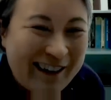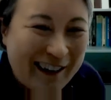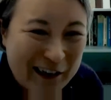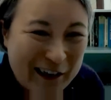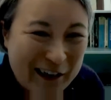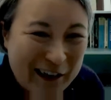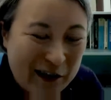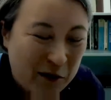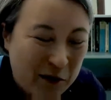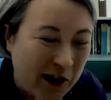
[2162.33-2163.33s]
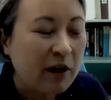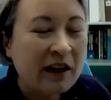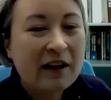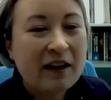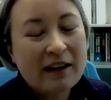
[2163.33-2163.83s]
is 20/20, but
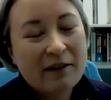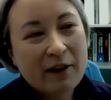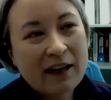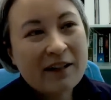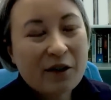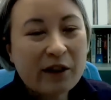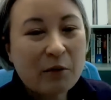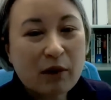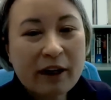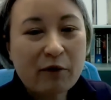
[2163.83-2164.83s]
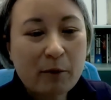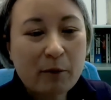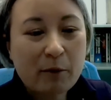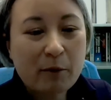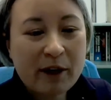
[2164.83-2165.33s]
the fact is during the planet
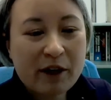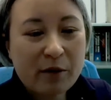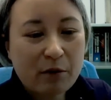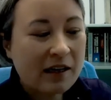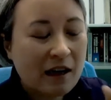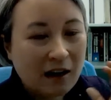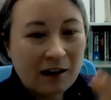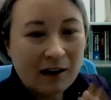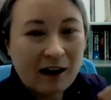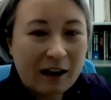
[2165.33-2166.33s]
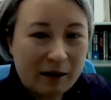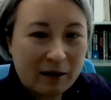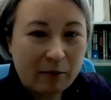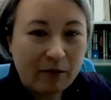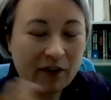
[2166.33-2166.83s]
formation process, a lot of
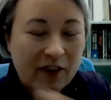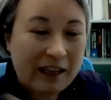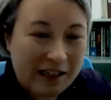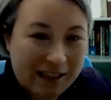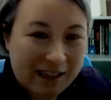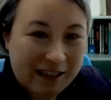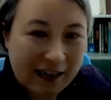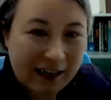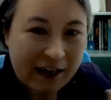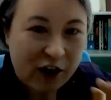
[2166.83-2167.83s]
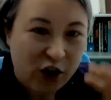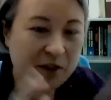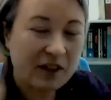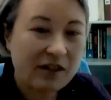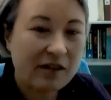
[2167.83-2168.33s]
things get ejected from the
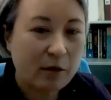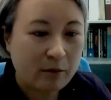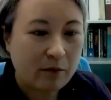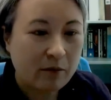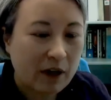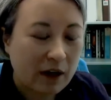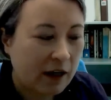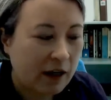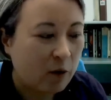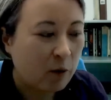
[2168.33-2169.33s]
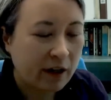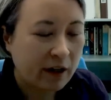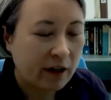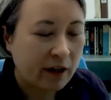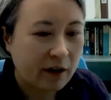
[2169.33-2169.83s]
system. You know, we
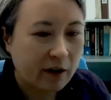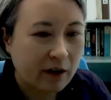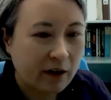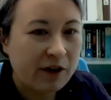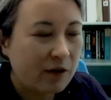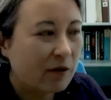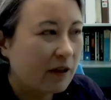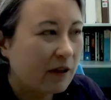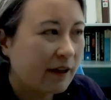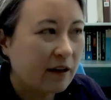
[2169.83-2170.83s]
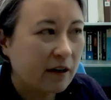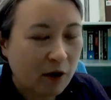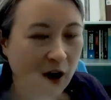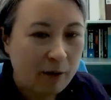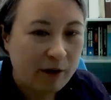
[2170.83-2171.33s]
always knew that like, you know,
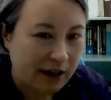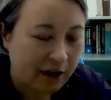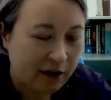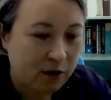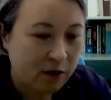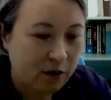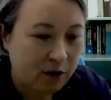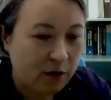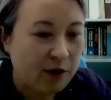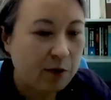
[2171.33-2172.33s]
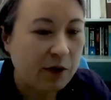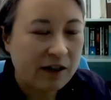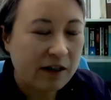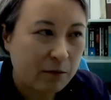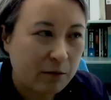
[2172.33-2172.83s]
comets and asteroids were getting
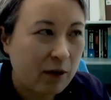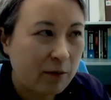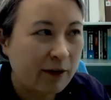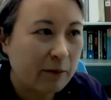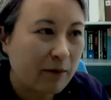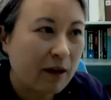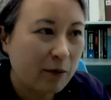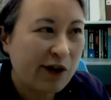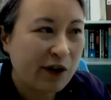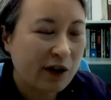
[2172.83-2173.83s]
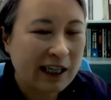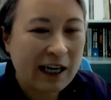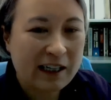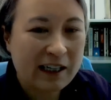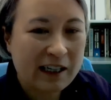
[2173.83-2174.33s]
ejected. It probably, maybe we should have
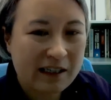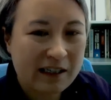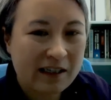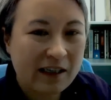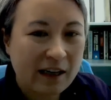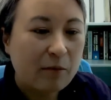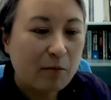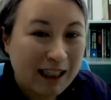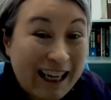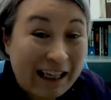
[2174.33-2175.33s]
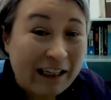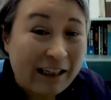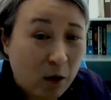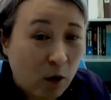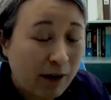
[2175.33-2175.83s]
guessed that planets,
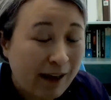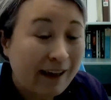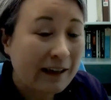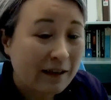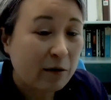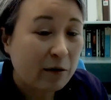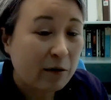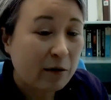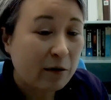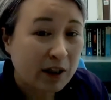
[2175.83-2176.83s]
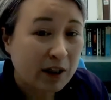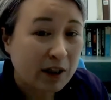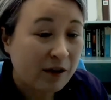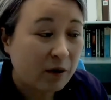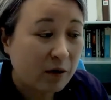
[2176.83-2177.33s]
whole planets could be ejected
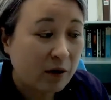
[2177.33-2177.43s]
too.